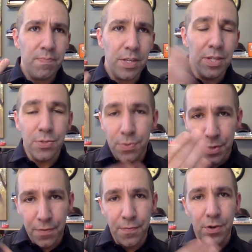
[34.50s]
this was
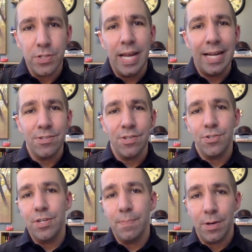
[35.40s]
her first house that
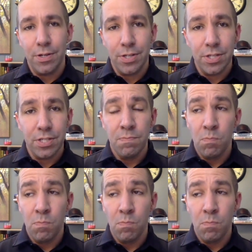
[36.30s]
she purchased.